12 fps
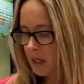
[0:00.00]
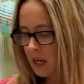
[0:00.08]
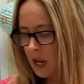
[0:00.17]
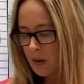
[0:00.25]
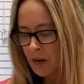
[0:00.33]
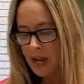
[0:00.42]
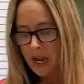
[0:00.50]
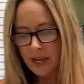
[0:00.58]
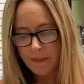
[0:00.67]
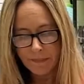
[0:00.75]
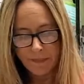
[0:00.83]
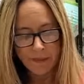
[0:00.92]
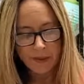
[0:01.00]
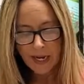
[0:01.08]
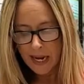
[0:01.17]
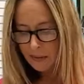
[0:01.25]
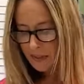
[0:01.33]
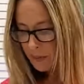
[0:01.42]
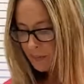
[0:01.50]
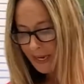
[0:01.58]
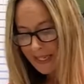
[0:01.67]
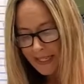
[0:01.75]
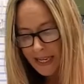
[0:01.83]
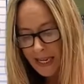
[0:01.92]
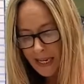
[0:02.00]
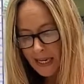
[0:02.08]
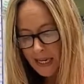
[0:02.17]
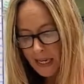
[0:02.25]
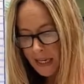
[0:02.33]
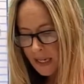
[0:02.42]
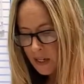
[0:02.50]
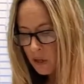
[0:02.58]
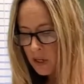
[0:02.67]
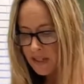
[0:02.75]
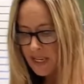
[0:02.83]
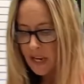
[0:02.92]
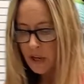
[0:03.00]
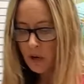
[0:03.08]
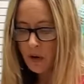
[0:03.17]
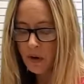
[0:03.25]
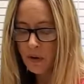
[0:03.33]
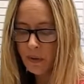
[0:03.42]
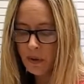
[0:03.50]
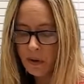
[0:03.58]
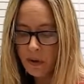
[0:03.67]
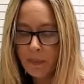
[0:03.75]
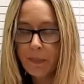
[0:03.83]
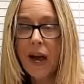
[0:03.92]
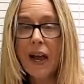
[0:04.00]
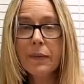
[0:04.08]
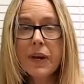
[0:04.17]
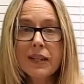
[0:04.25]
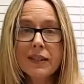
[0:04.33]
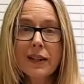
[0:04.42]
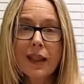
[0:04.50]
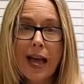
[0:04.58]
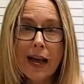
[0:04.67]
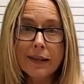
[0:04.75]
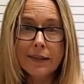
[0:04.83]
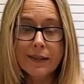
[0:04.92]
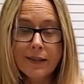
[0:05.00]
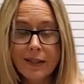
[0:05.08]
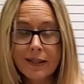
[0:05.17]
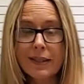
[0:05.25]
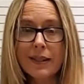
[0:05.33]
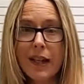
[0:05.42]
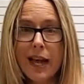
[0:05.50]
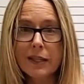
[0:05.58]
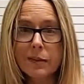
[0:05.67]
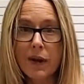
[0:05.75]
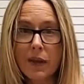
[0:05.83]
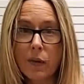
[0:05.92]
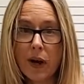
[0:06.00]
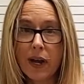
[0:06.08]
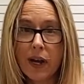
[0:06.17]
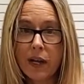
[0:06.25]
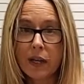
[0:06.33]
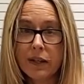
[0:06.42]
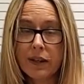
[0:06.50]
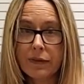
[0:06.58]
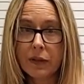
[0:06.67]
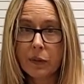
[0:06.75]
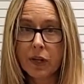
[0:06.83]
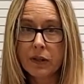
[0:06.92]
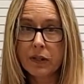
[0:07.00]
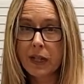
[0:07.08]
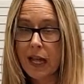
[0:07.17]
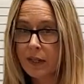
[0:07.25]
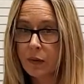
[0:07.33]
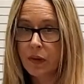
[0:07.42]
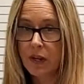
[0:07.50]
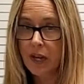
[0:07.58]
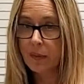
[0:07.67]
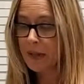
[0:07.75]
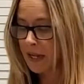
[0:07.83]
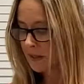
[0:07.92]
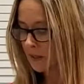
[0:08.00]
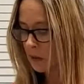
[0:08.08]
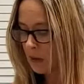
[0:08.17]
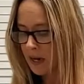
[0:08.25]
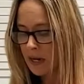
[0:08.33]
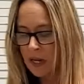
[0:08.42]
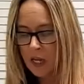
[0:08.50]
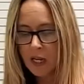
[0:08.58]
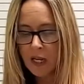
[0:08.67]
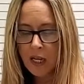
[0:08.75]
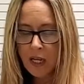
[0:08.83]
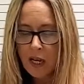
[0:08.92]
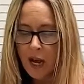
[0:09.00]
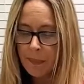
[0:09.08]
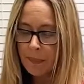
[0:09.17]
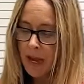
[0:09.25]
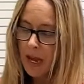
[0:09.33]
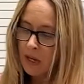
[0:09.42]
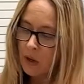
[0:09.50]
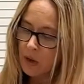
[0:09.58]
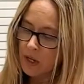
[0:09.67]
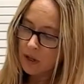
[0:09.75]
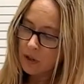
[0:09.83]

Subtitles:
Okay, now to mix it, you can take your Pyrex glass. This is glass, by the way. You definitely want to use a glass one, not a plastic one. Cup, and you can